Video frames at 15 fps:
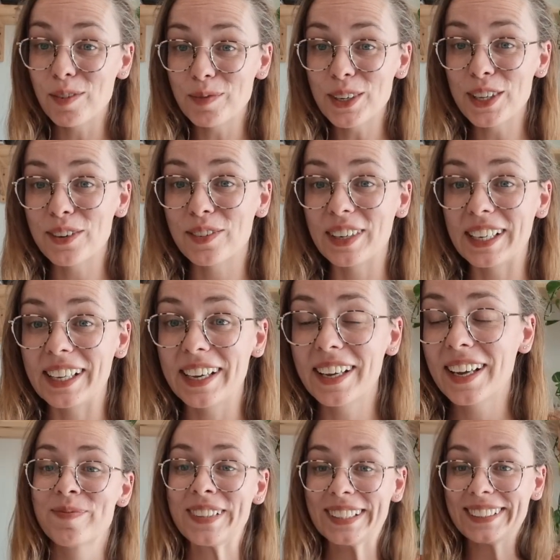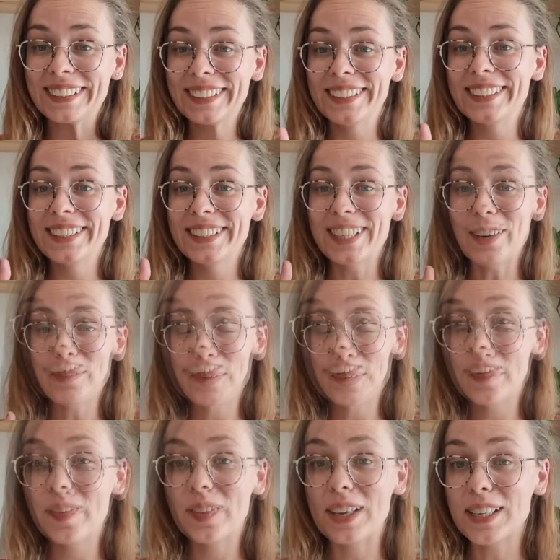with it, really.
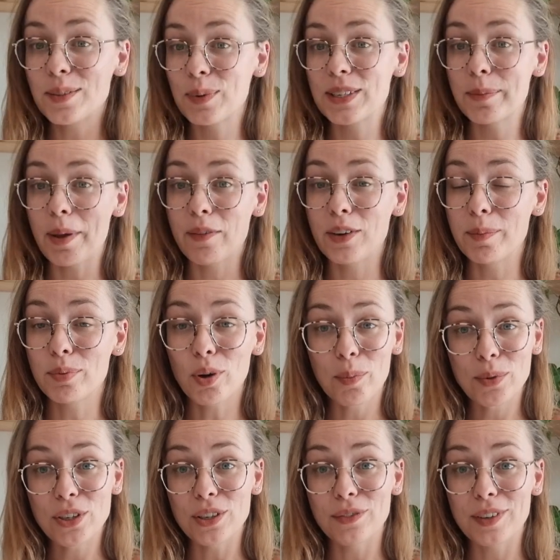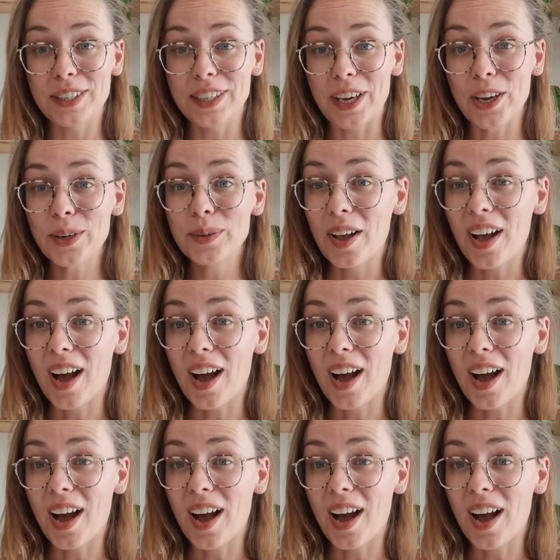This was a bit of an impromptu video.